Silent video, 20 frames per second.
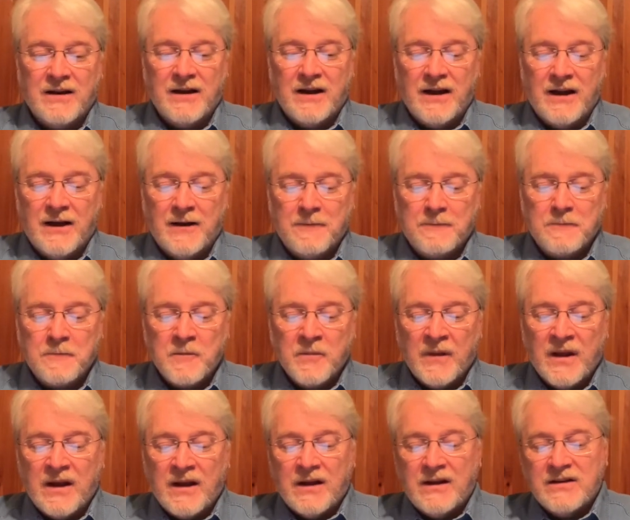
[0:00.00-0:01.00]
And
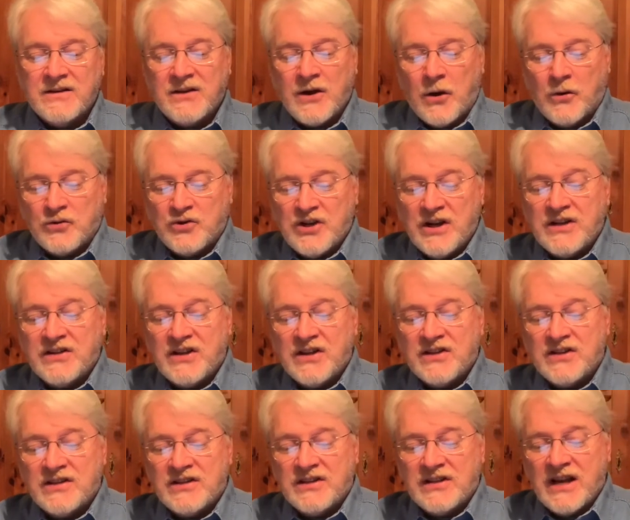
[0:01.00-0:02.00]
so Jesus
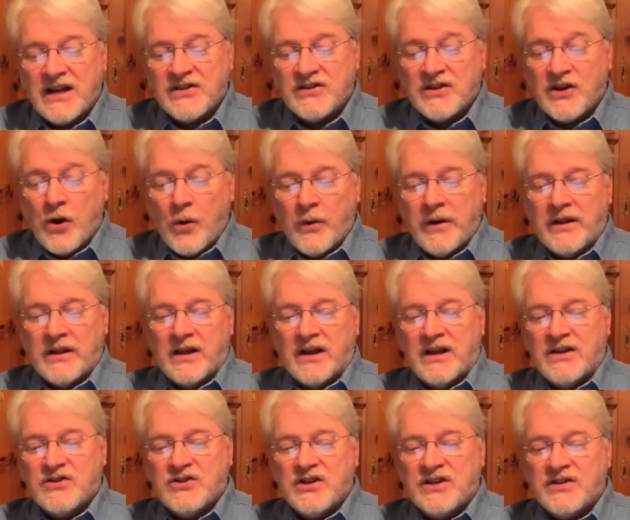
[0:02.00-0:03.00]
says, knowing
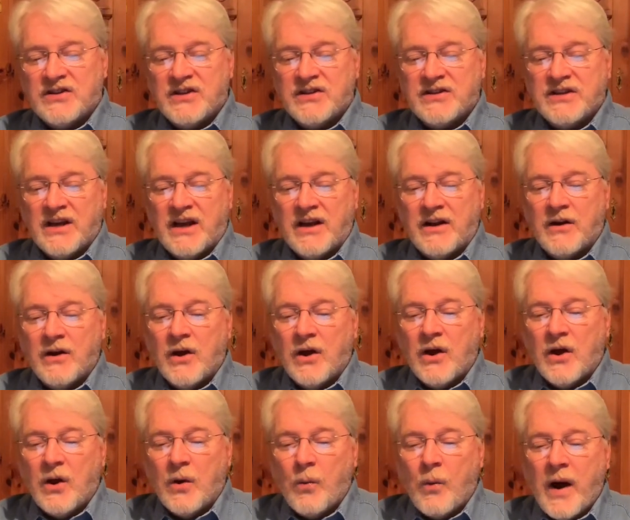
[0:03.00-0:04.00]
this, Jesus said,
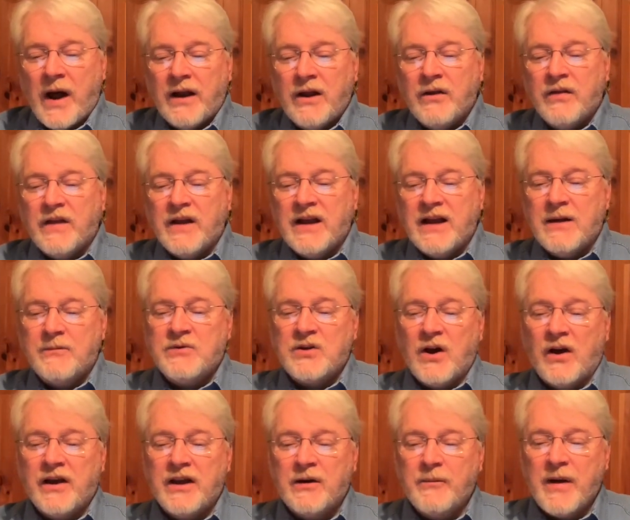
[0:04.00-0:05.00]
Why do you think I'm
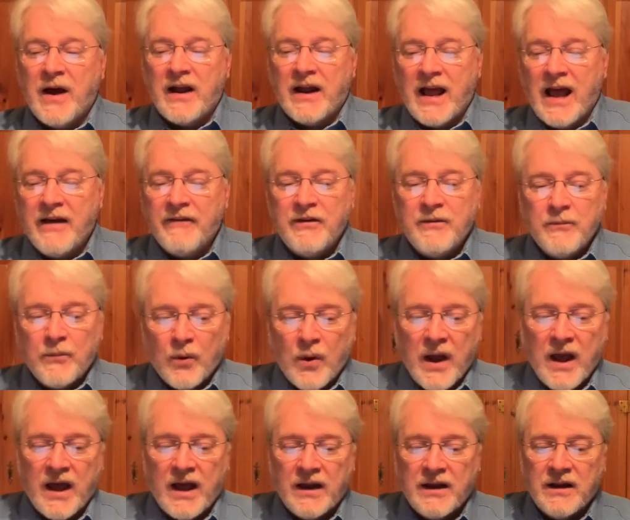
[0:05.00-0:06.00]
talking about having
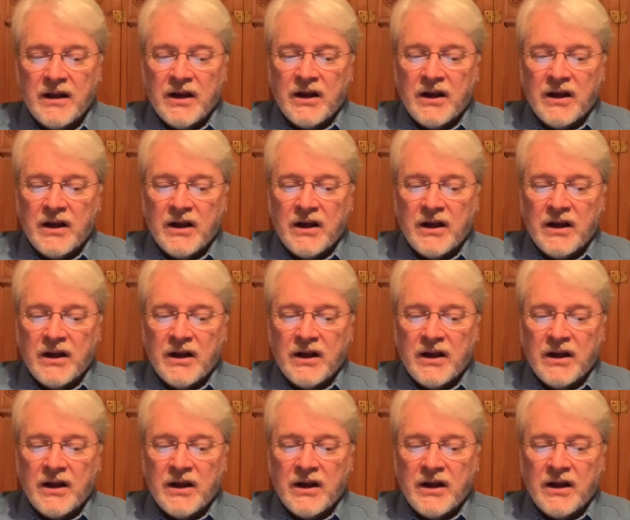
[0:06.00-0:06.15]
bread?